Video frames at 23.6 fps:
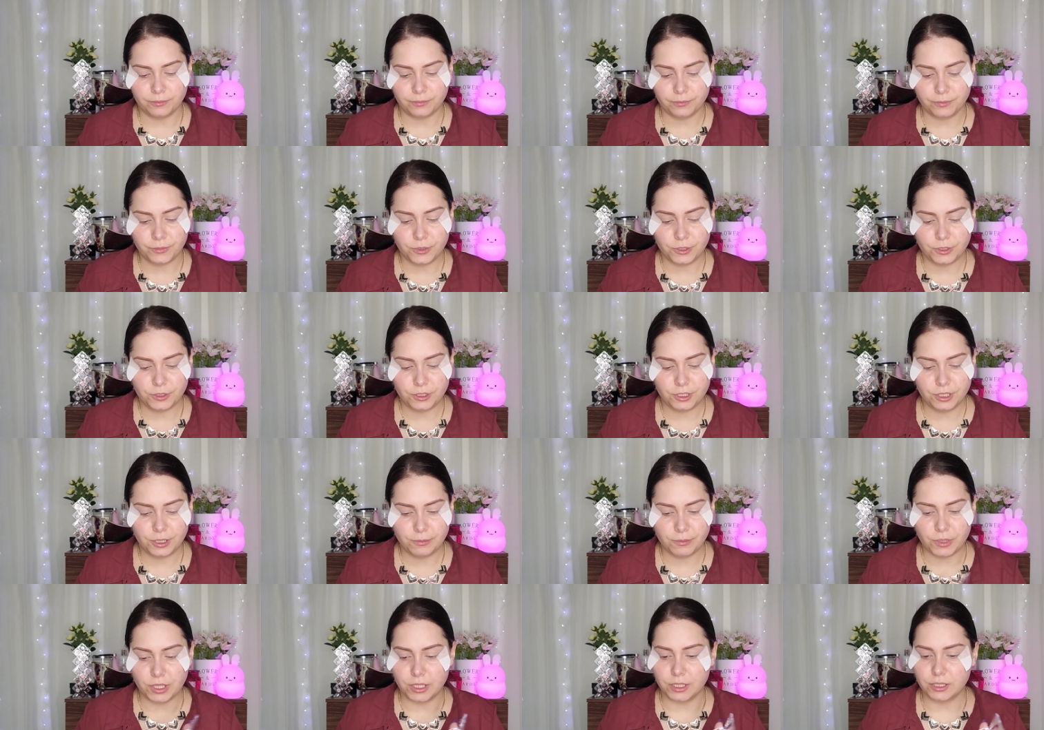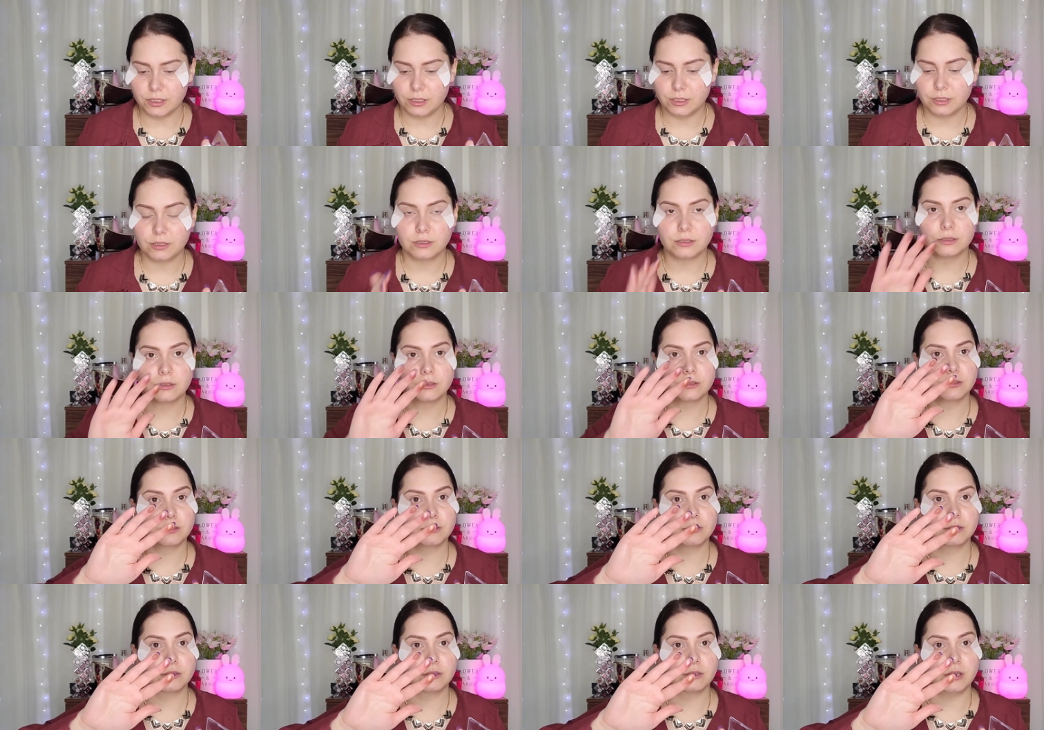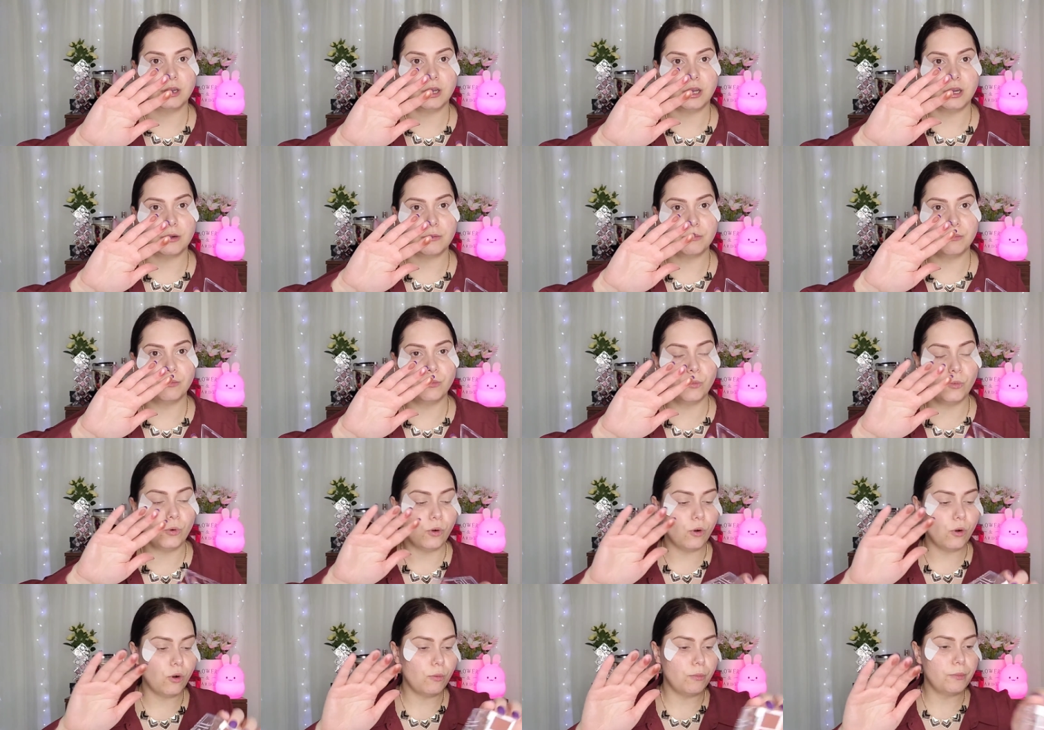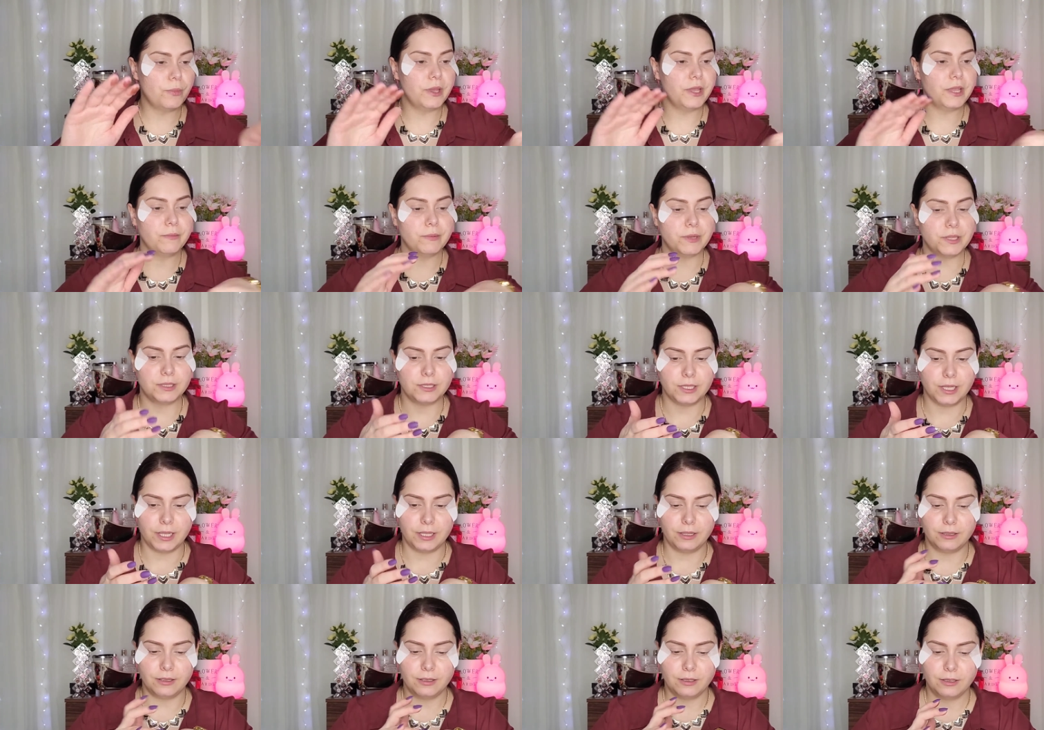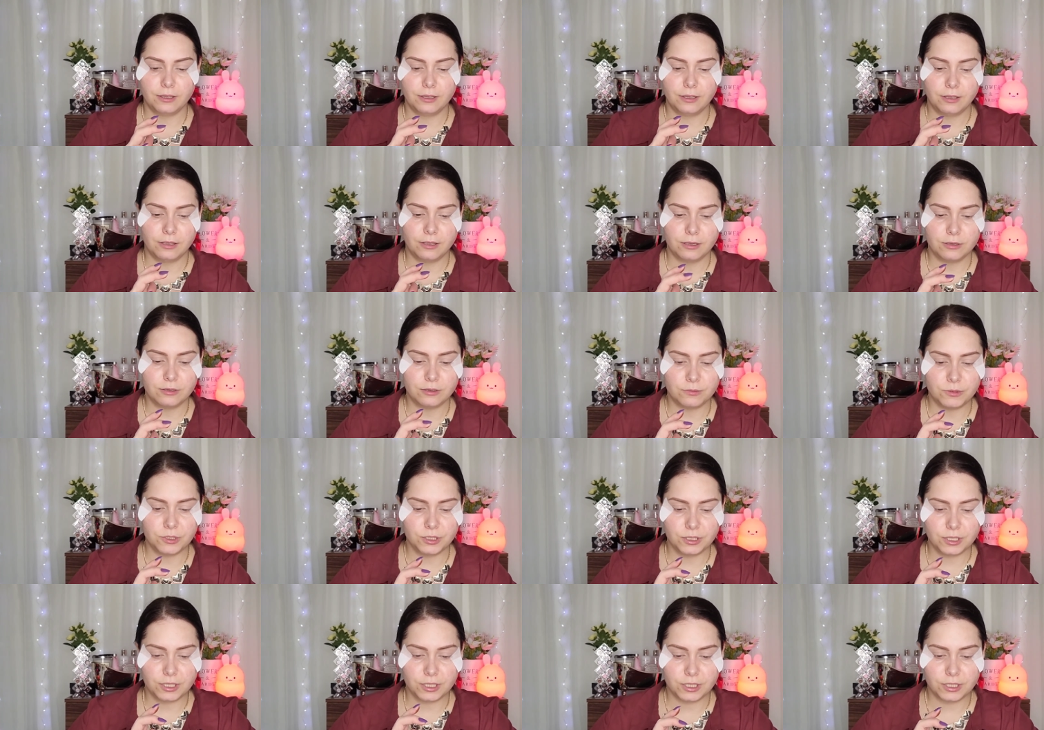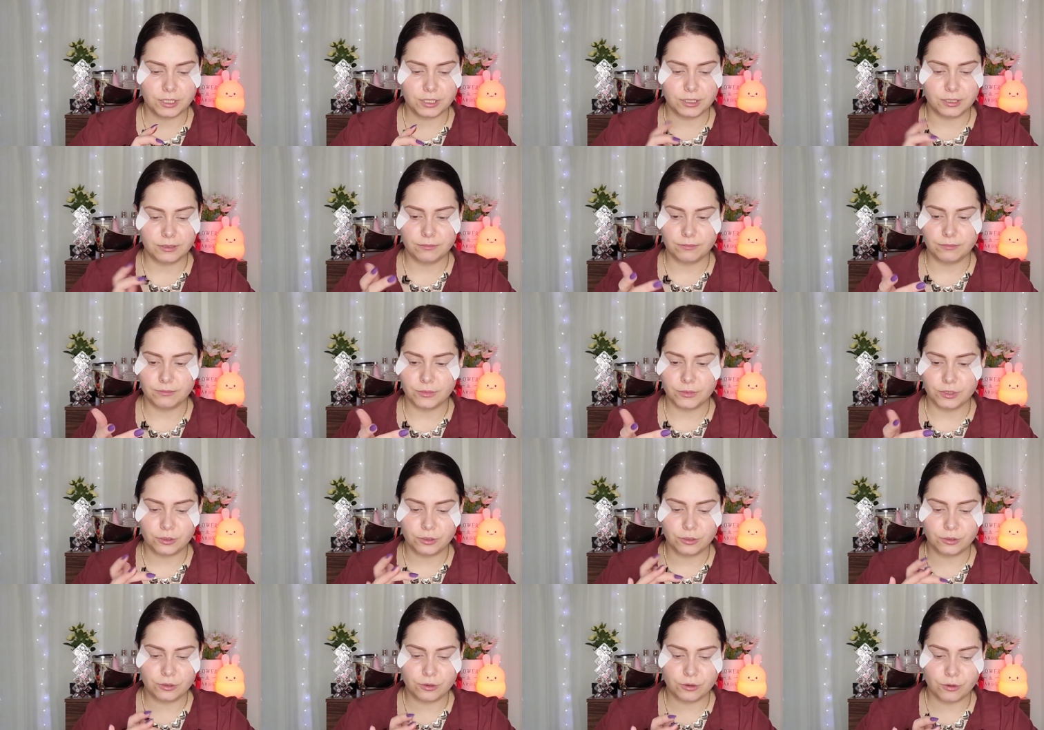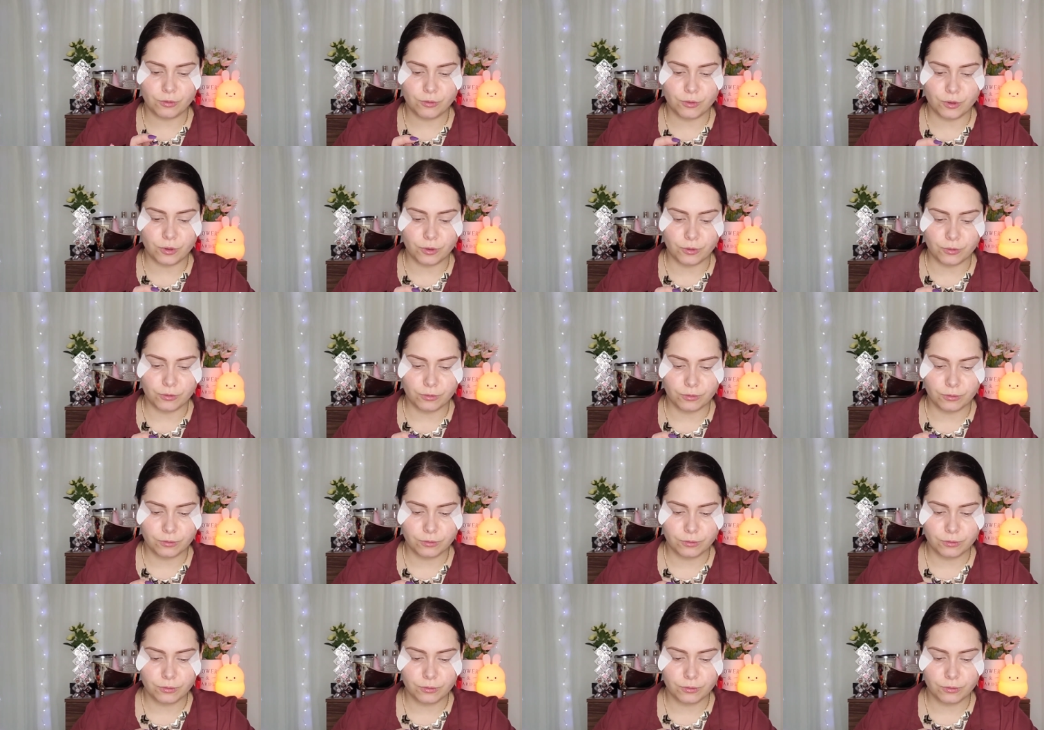shimmers are more pigmented. So I'm just gonna show you